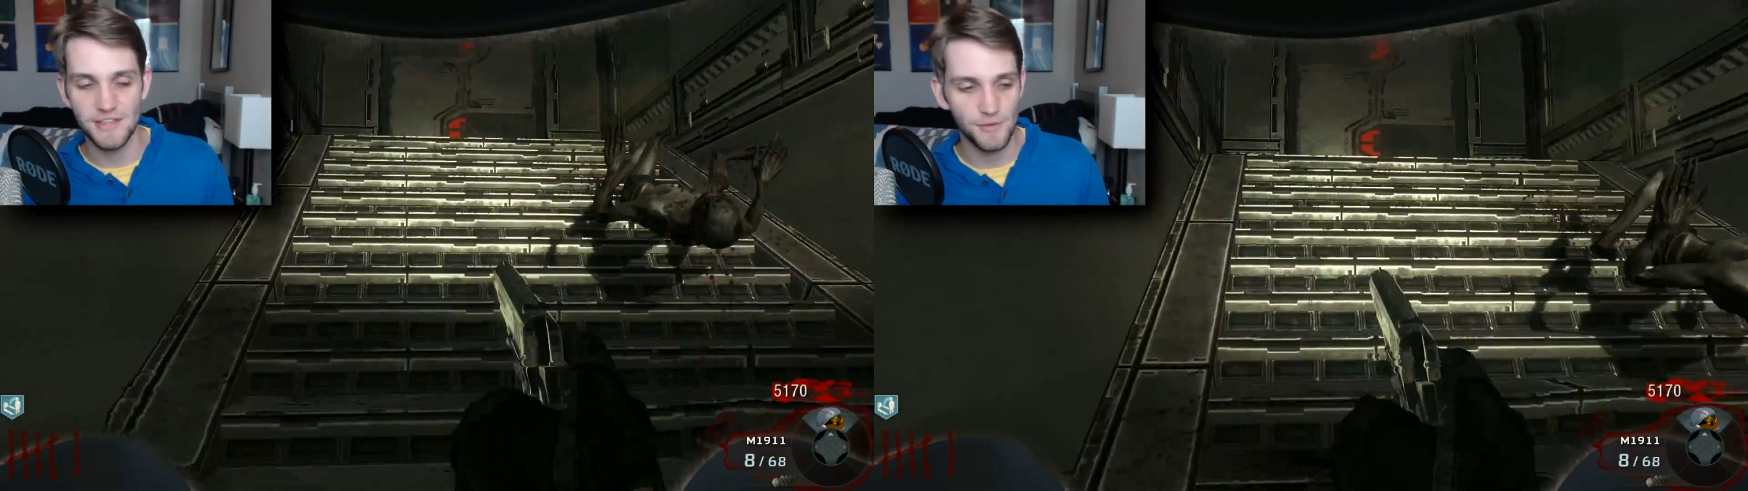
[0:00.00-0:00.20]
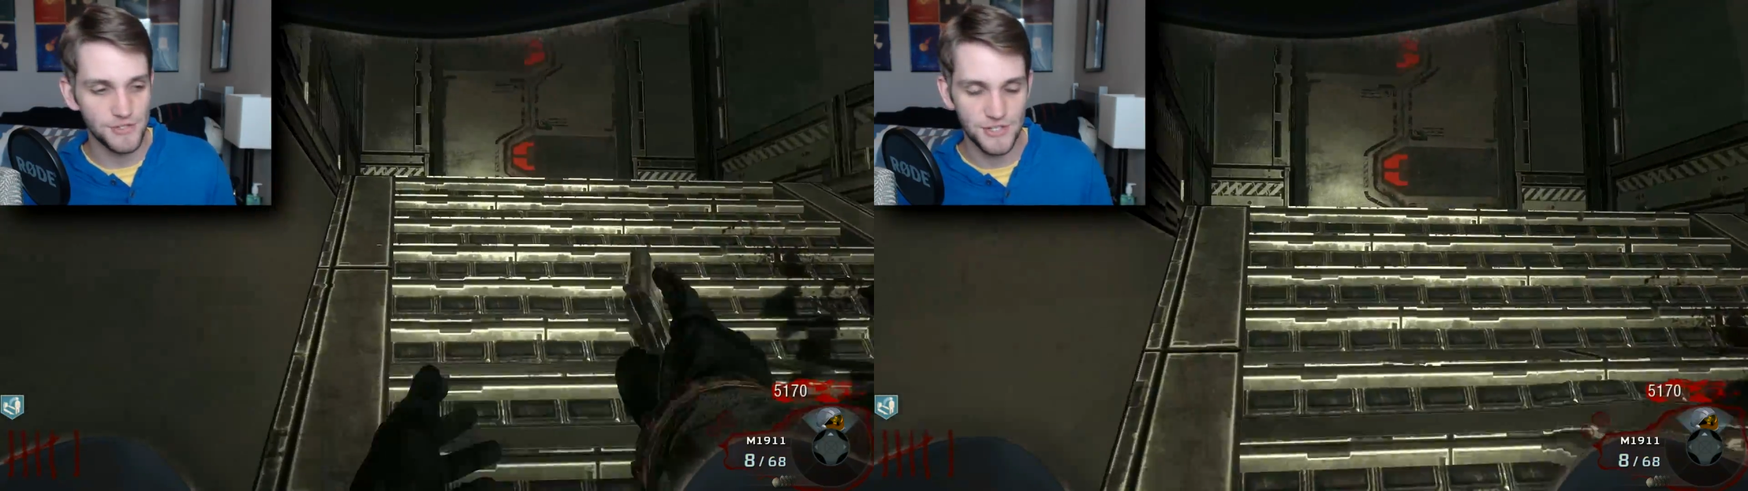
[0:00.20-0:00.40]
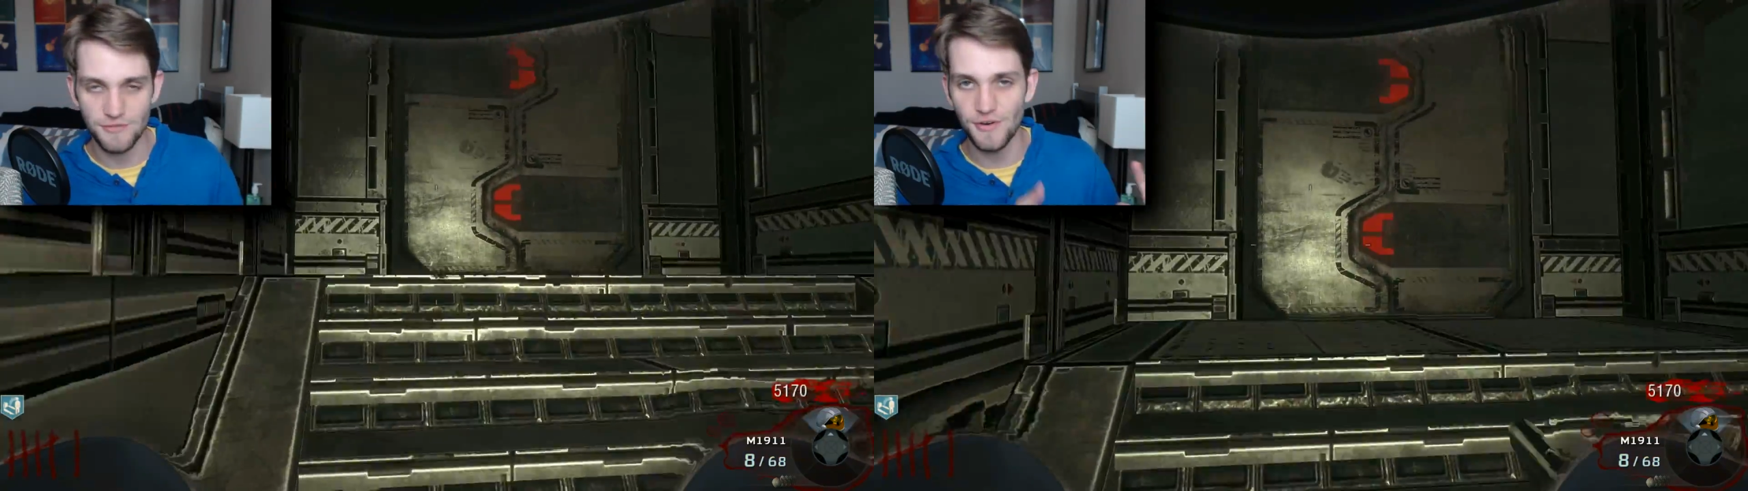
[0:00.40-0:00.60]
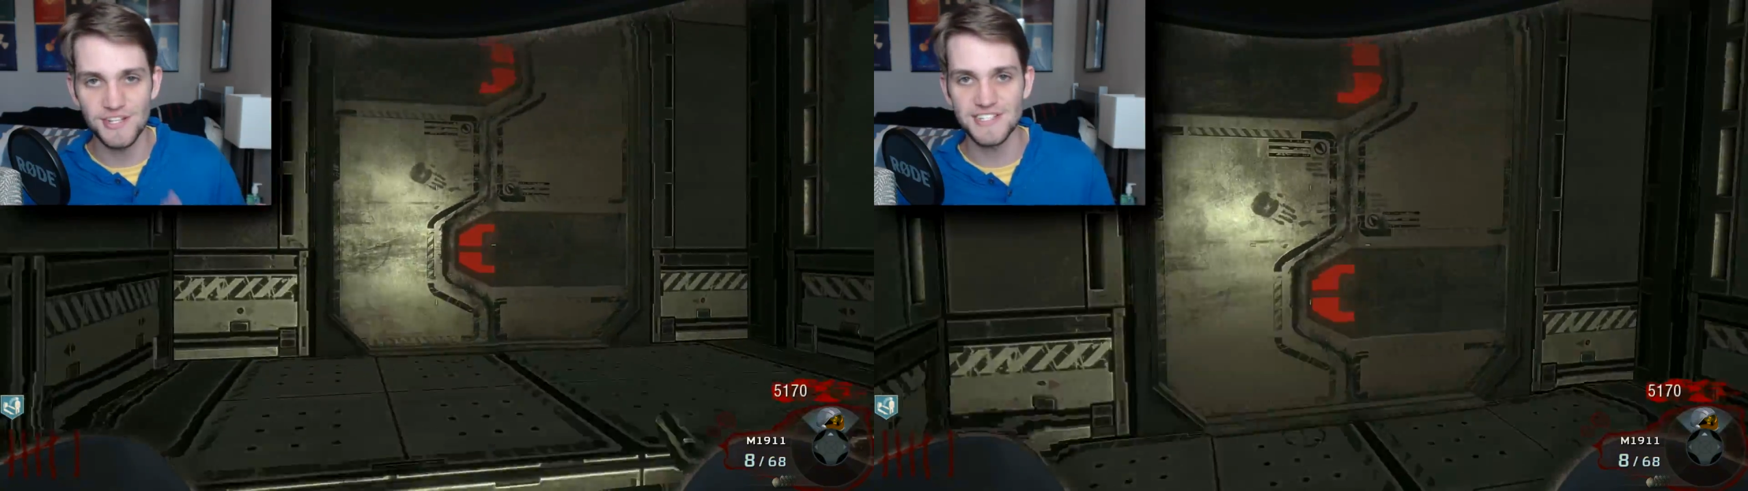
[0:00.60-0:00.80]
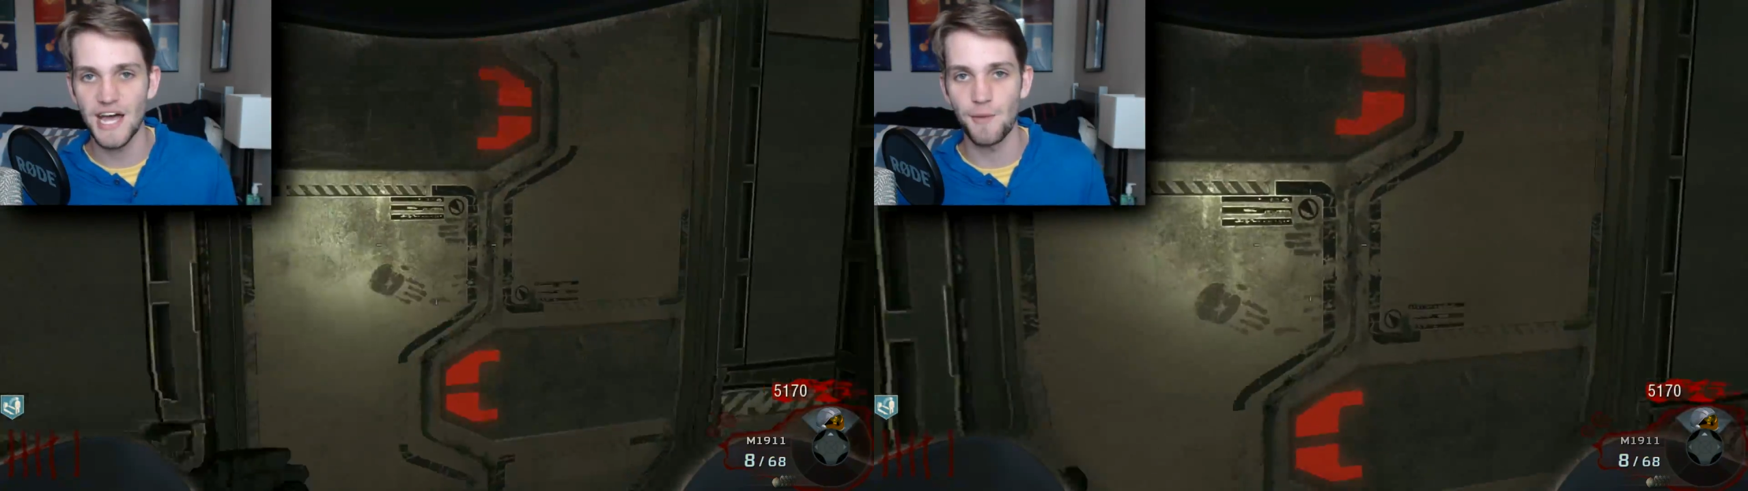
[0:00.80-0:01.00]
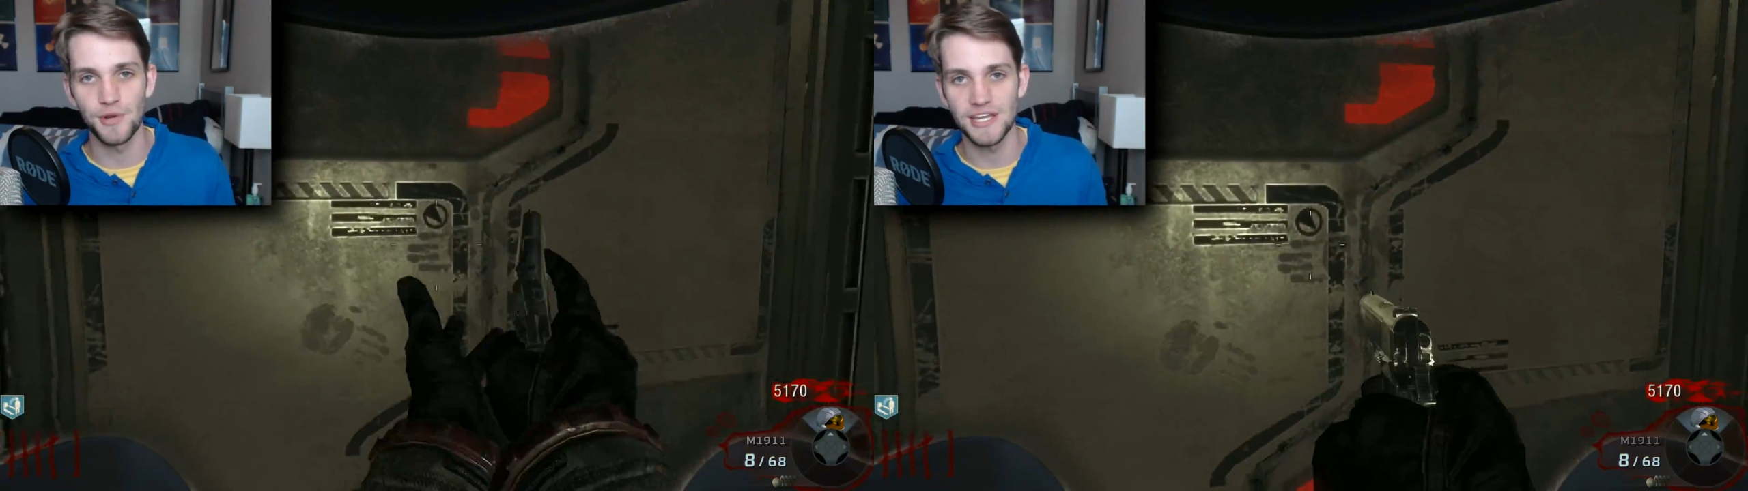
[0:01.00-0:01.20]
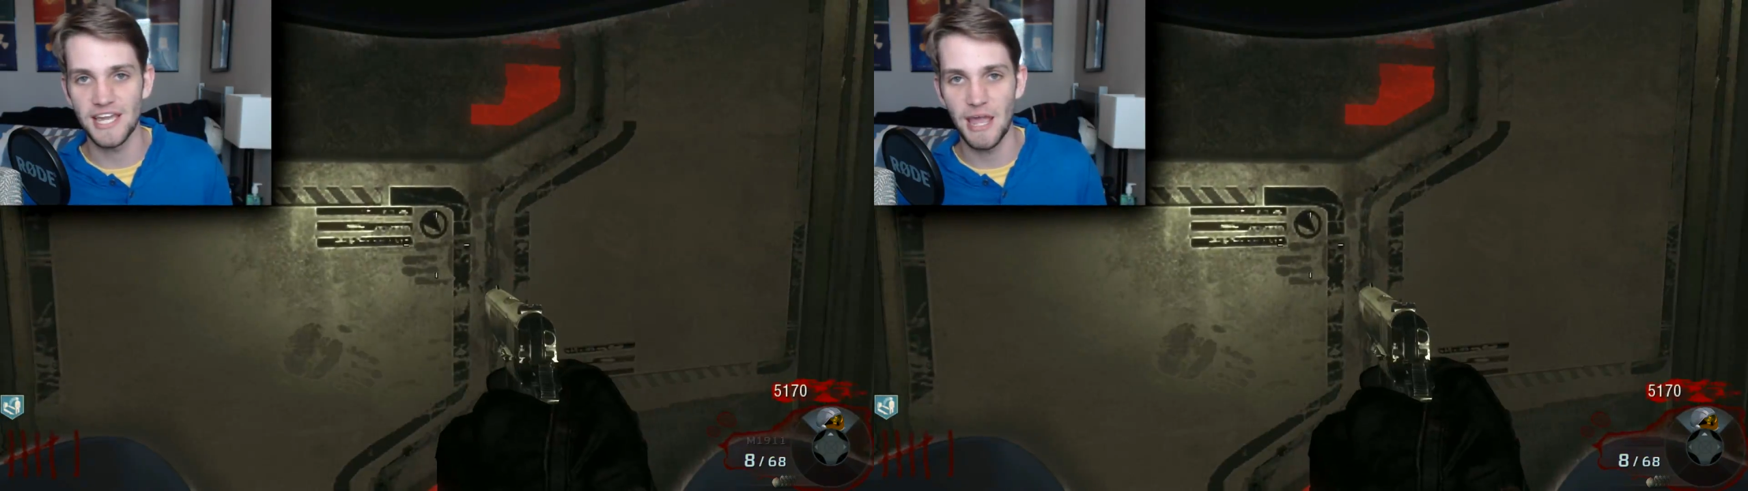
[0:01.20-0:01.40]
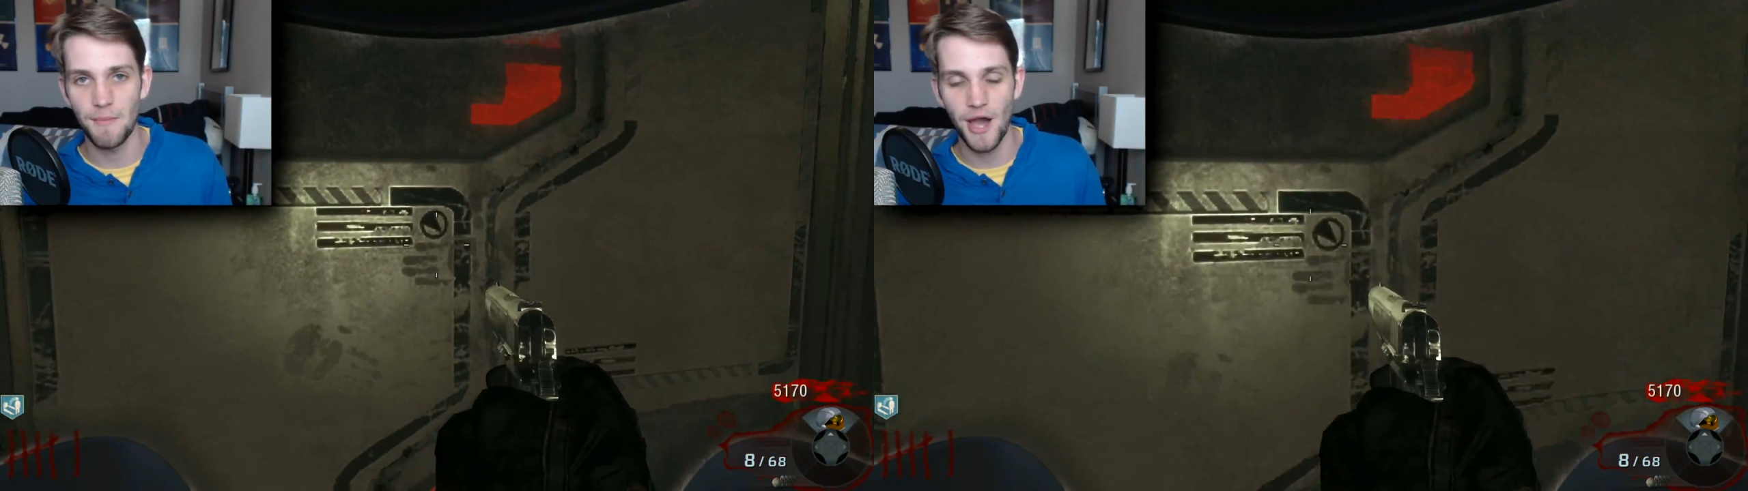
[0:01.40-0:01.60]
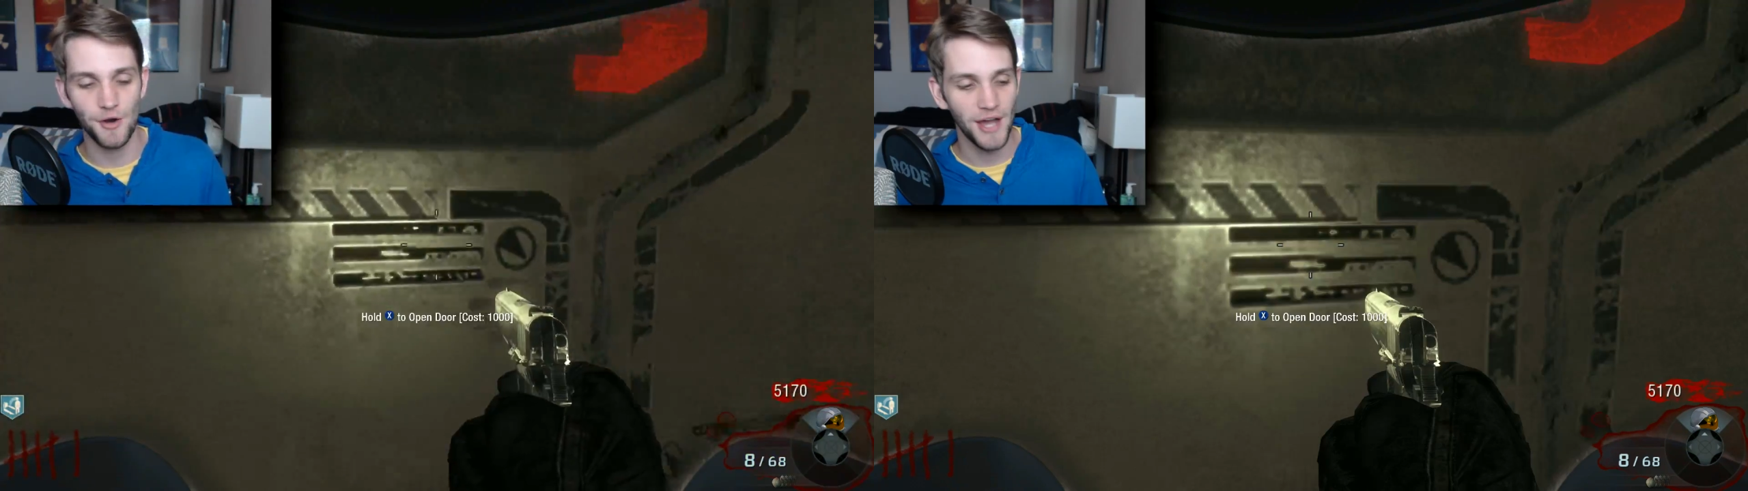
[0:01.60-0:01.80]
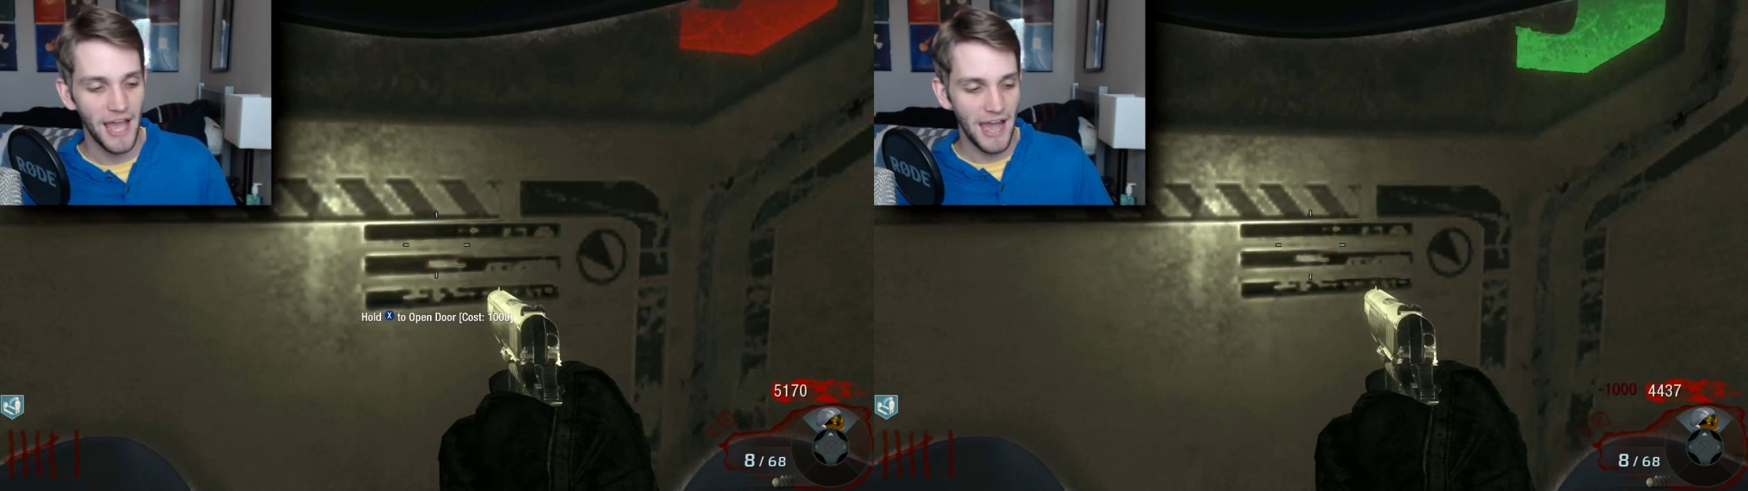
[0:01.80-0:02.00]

It was a fun time when it came out,